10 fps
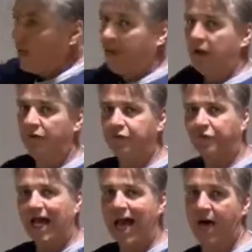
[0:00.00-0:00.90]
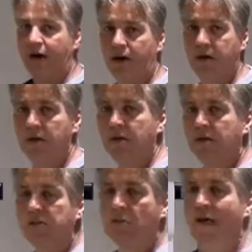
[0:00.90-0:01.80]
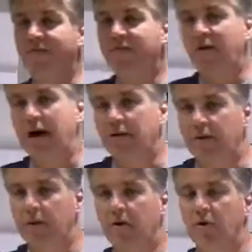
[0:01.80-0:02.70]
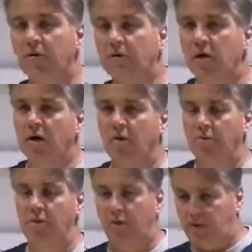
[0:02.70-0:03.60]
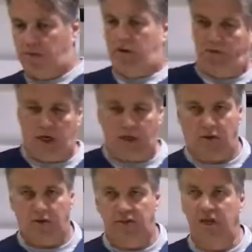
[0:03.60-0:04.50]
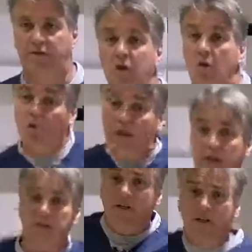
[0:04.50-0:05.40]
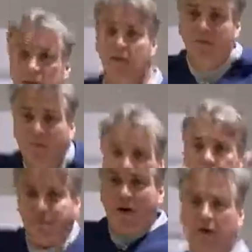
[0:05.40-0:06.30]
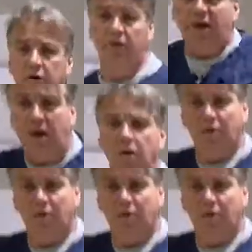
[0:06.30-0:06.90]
get a little flatter. So by firing those, people go, well, you walk around stiff. Well, actually, mine are fired right now,